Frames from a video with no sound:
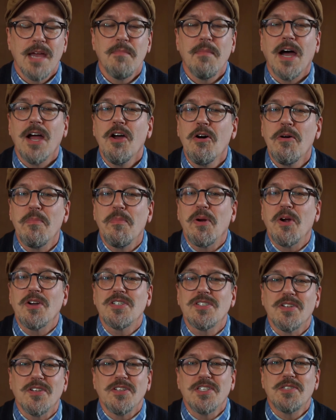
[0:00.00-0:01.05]
In my own
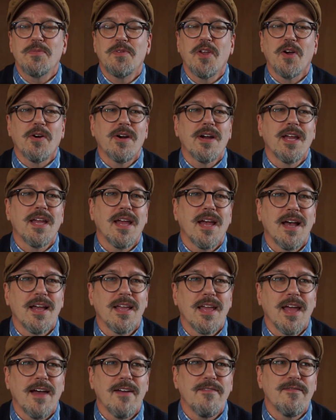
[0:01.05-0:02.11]
personal story,
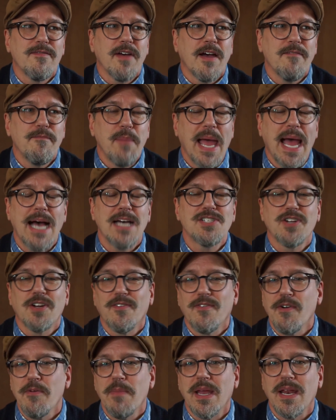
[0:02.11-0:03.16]
I've
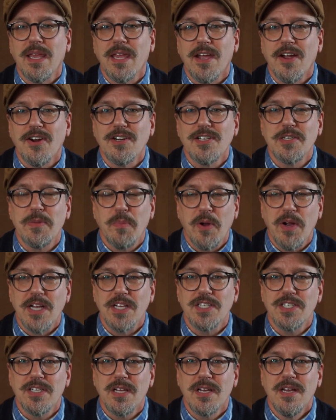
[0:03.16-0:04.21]
pastored for many years,
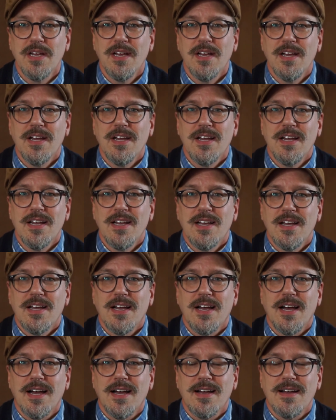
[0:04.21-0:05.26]
preached
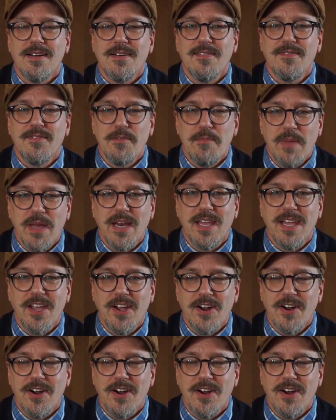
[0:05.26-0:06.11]
for many